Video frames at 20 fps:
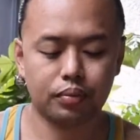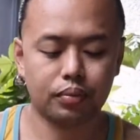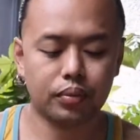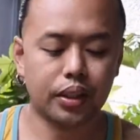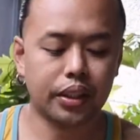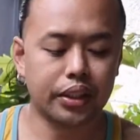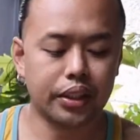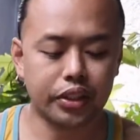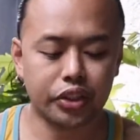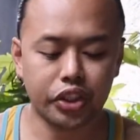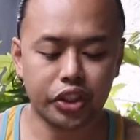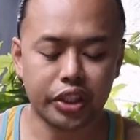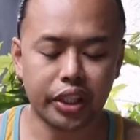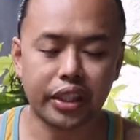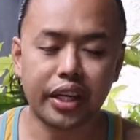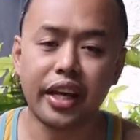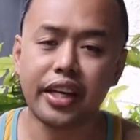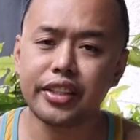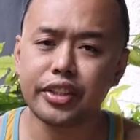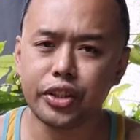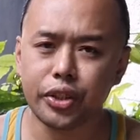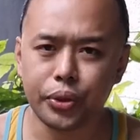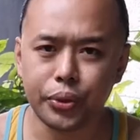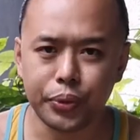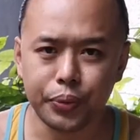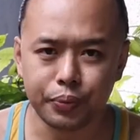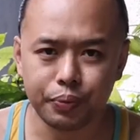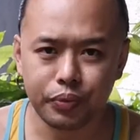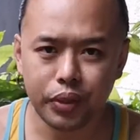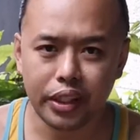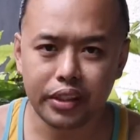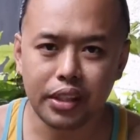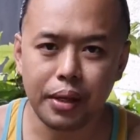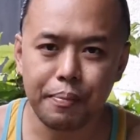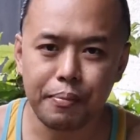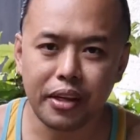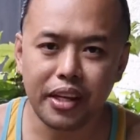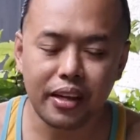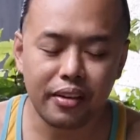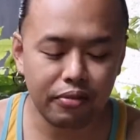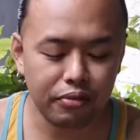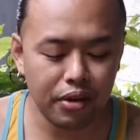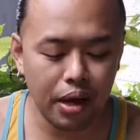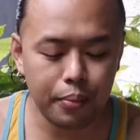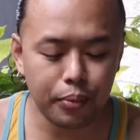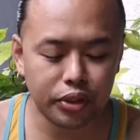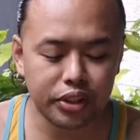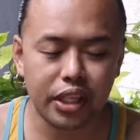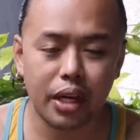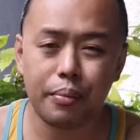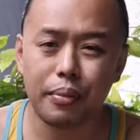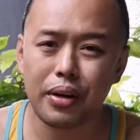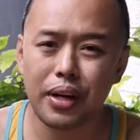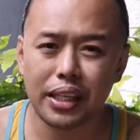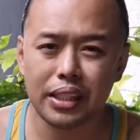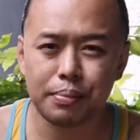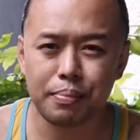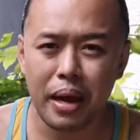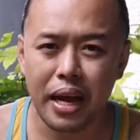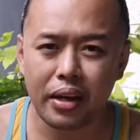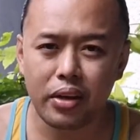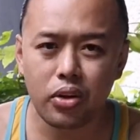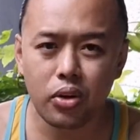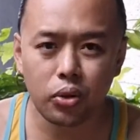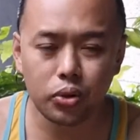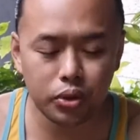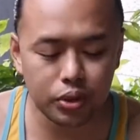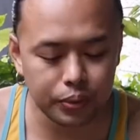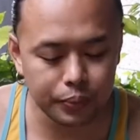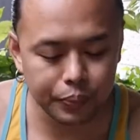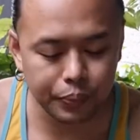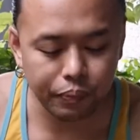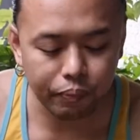This is just akin to like the famous Guimaras mangoes.